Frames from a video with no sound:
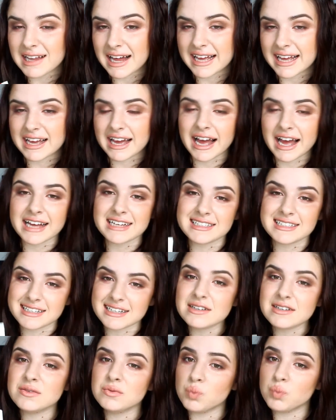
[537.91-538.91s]
Like, it
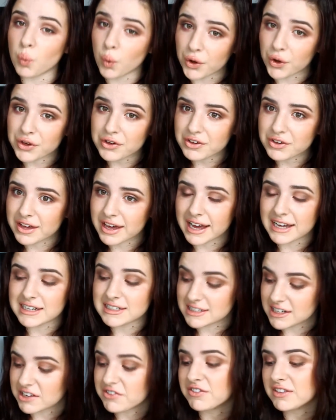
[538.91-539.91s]
did work,
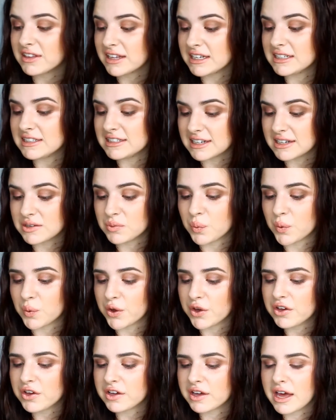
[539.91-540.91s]
it definitely did
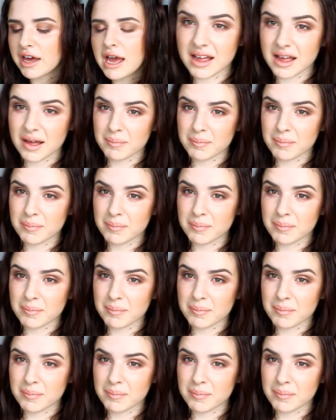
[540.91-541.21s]
work,